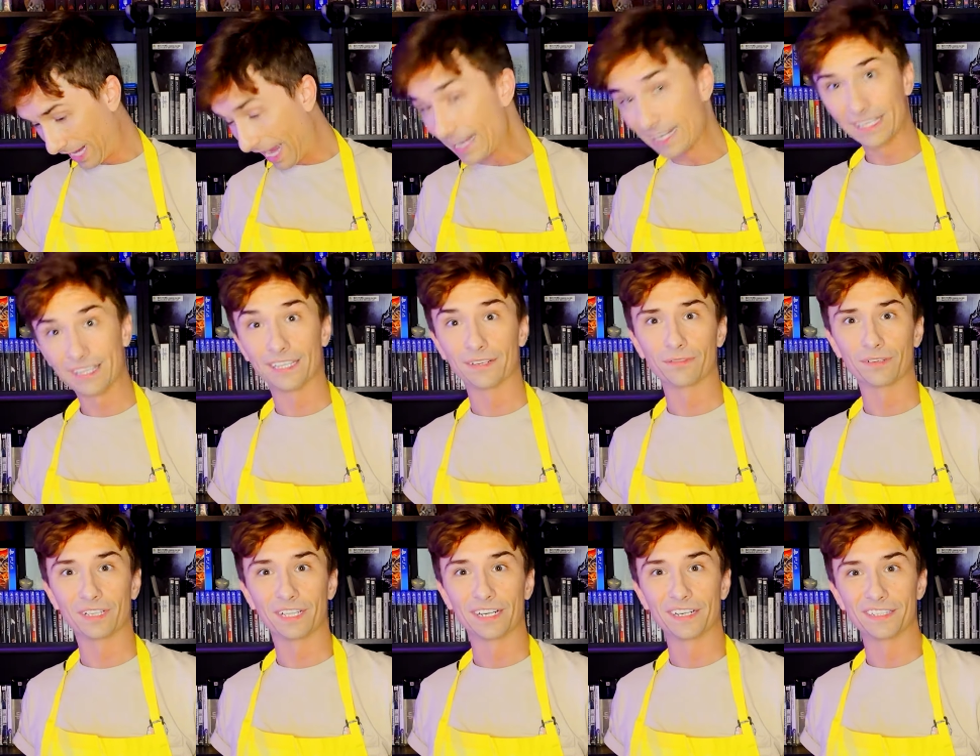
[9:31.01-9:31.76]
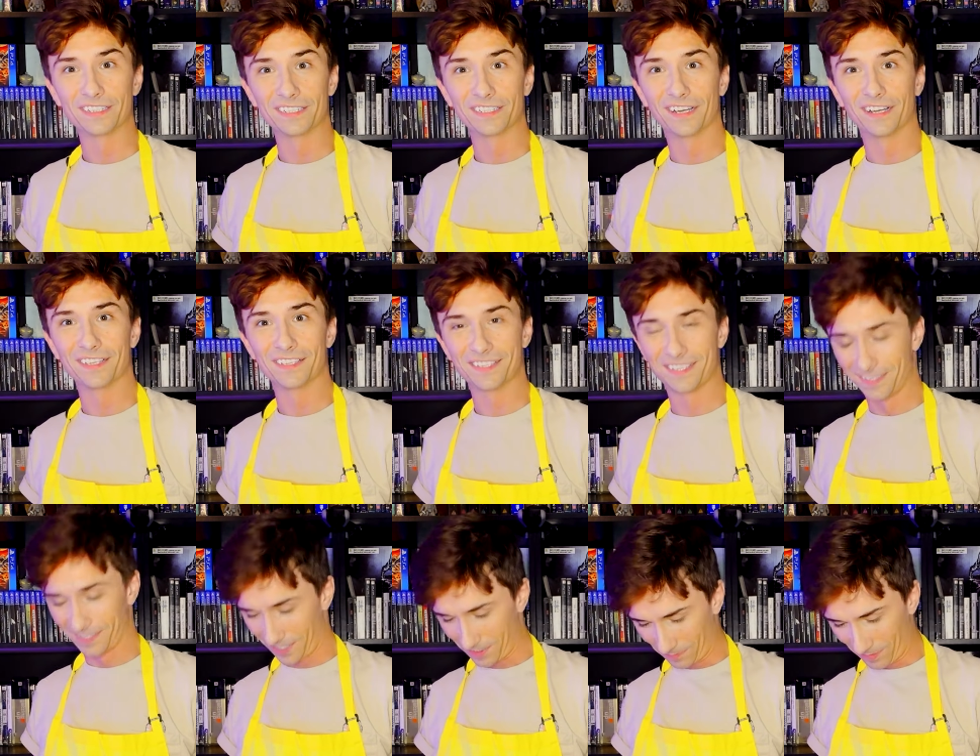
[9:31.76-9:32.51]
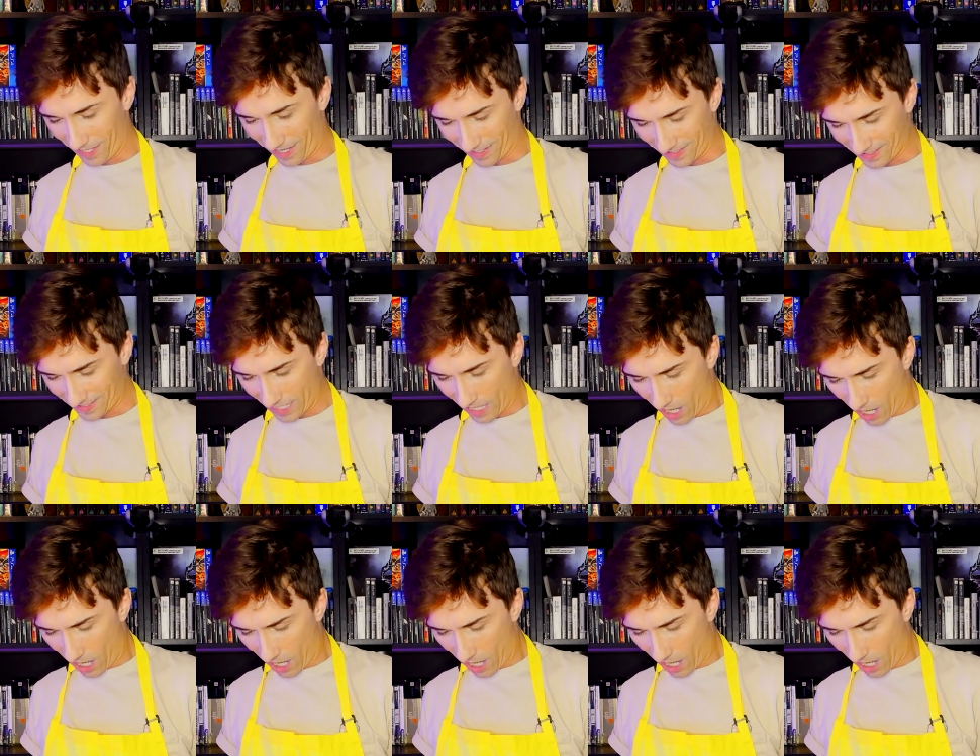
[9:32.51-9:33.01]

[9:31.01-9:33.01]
Anything related to guns, let's be honest.